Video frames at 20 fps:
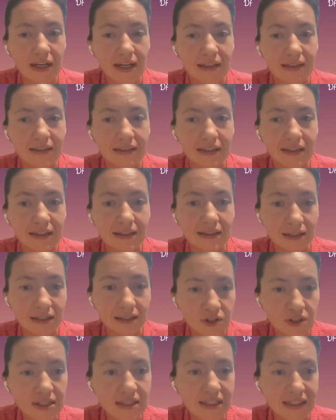And it's
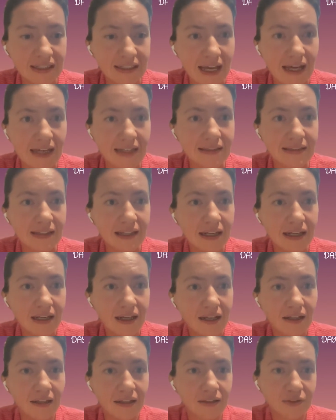interesting that,
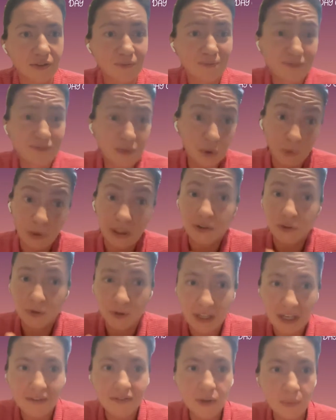well,
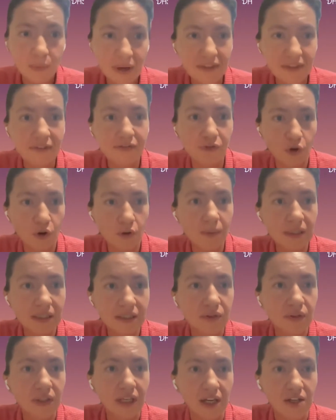together with the formal
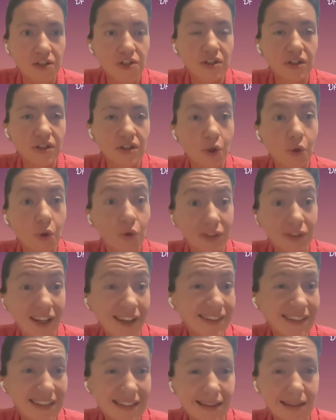education, who
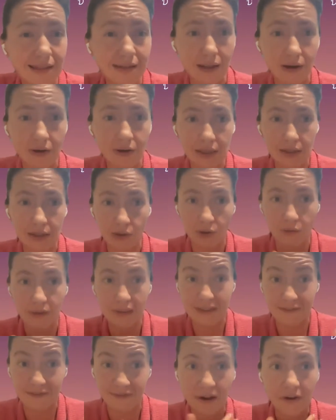not necessarily is
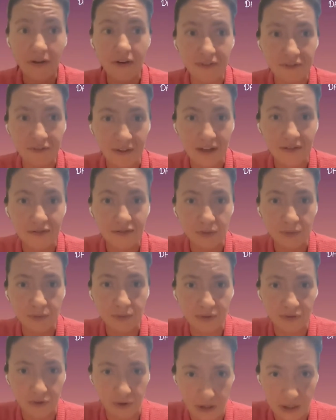always very
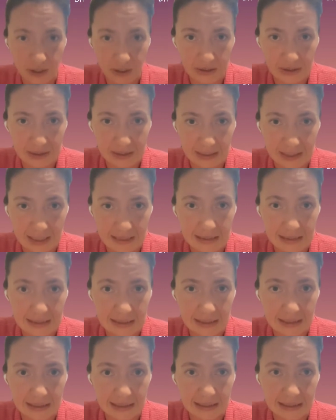favorable for girls in
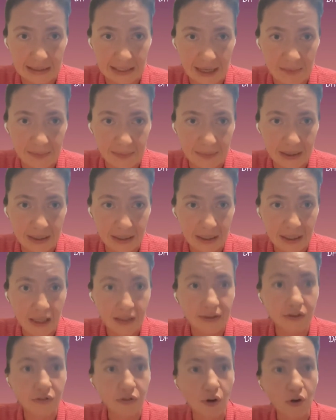ICT and STEM,
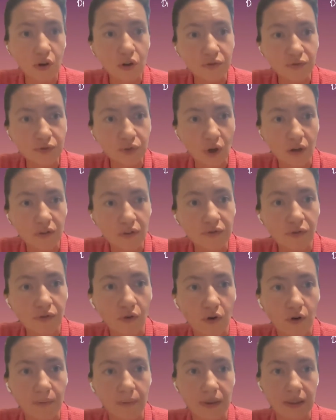the role of
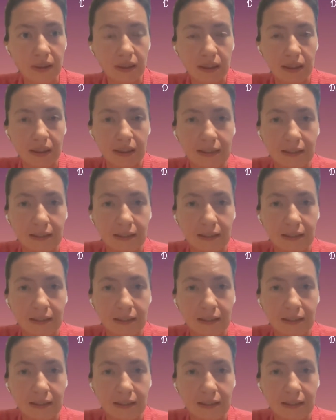non-formal